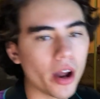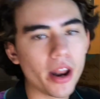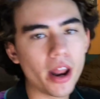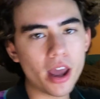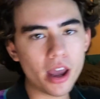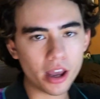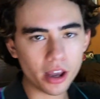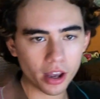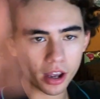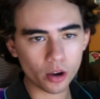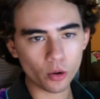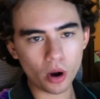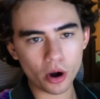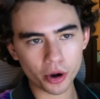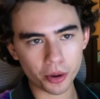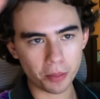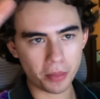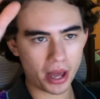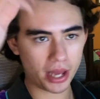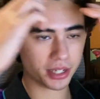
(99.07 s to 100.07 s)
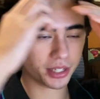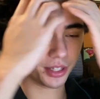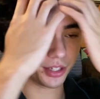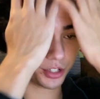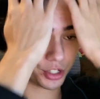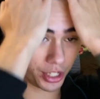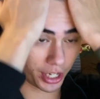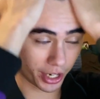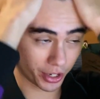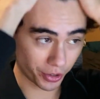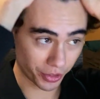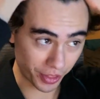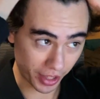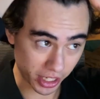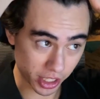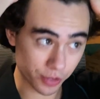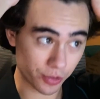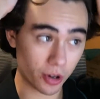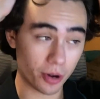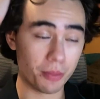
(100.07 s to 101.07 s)
hey, welcome back to the channel.
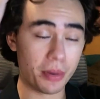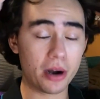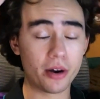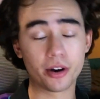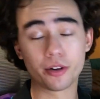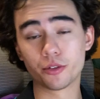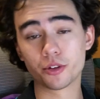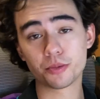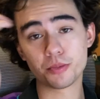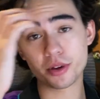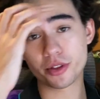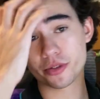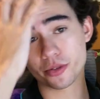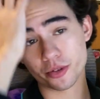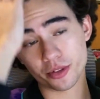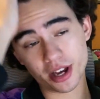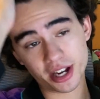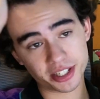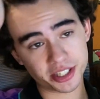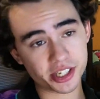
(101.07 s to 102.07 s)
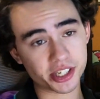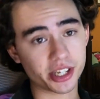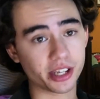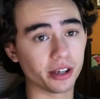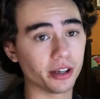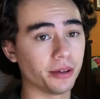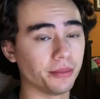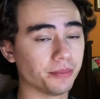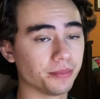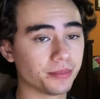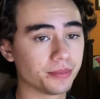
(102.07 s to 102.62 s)
Thanks for bearing with me through that skit.